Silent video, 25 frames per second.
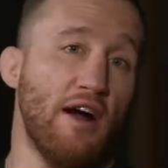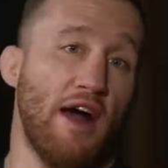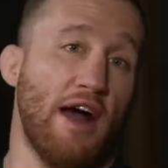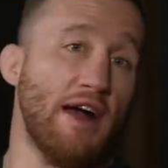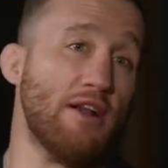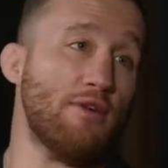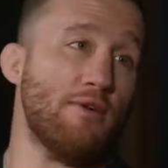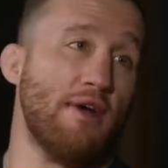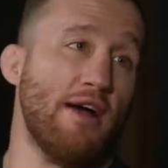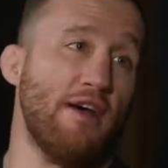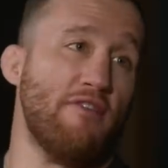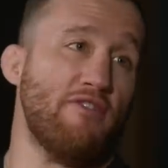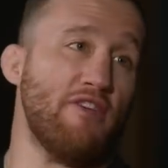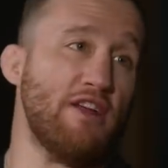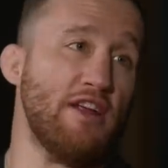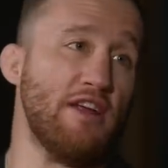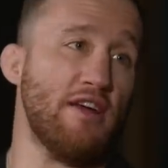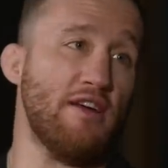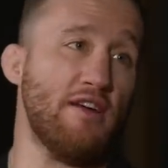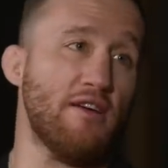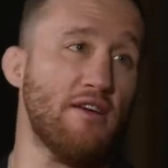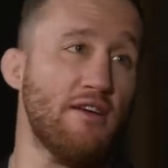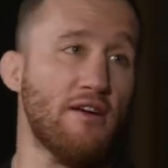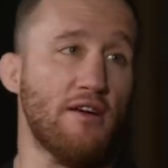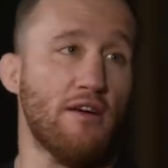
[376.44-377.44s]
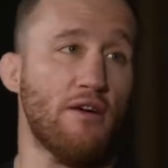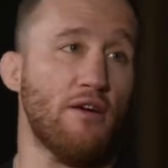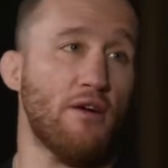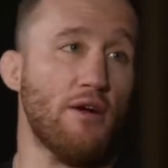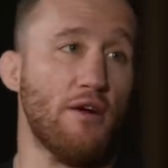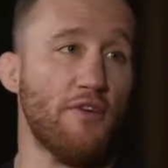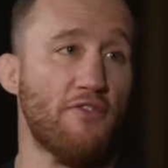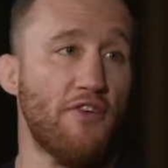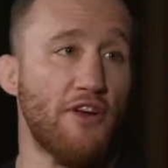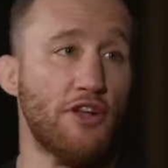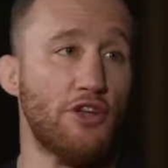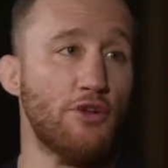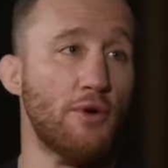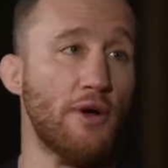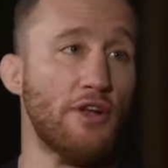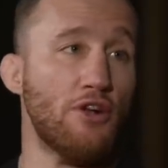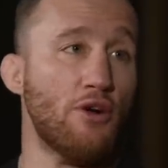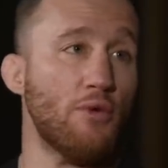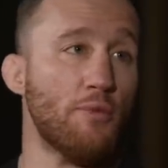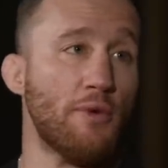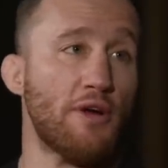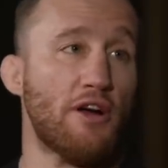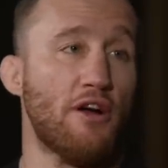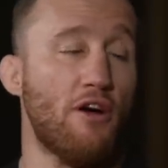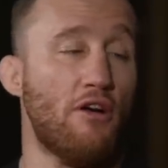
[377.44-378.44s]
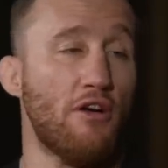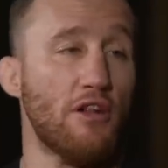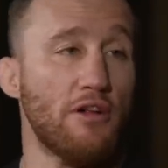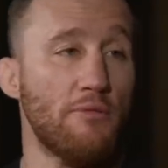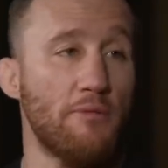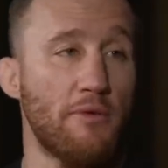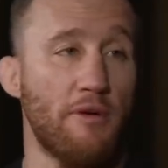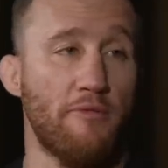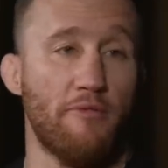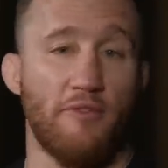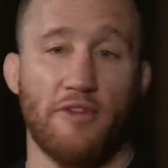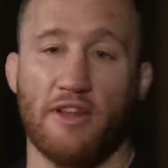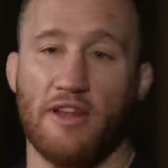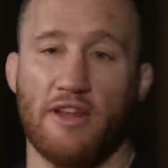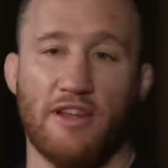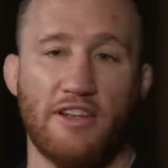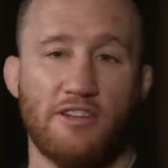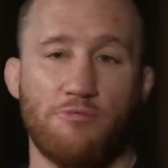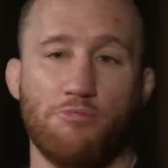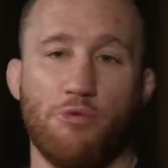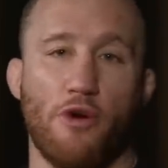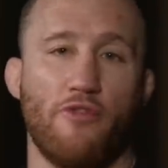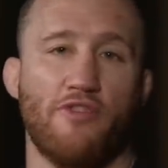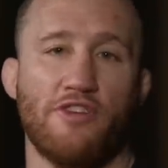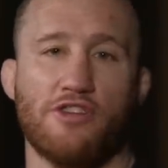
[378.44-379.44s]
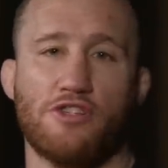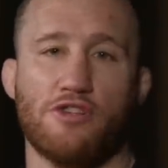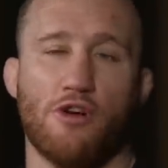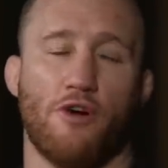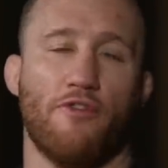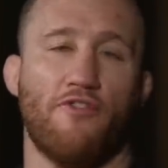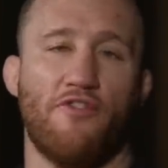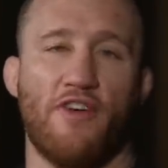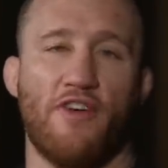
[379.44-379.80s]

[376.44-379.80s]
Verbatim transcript: I don't have any, or if hmm. I do, I don't recall them. I mean, it's moving so